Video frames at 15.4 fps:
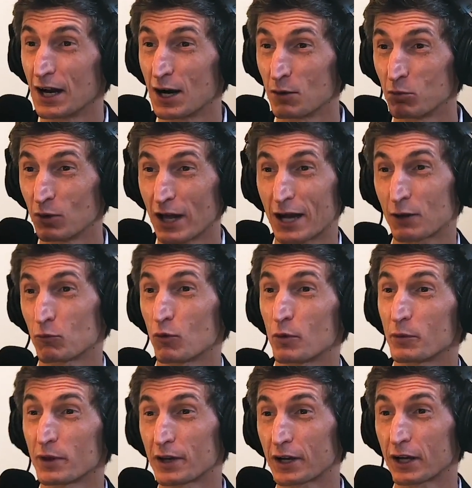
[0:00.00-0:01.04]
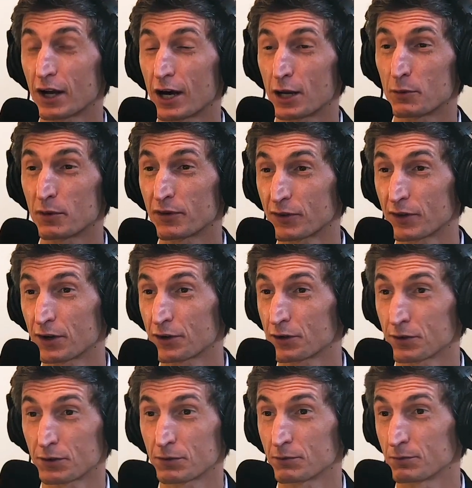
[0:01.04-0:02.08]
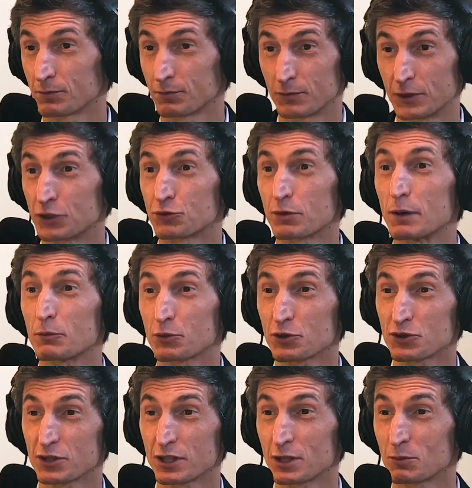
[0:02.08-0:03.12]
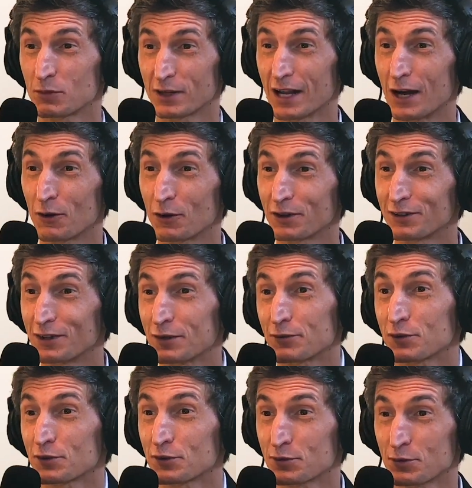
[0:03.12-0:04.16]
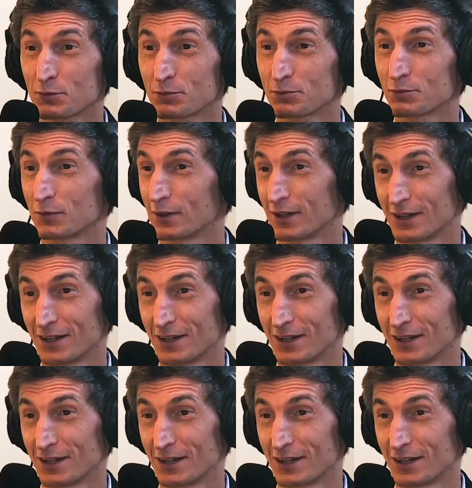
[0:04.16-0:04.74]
a Black woman economist under the Trump regime and how it differs from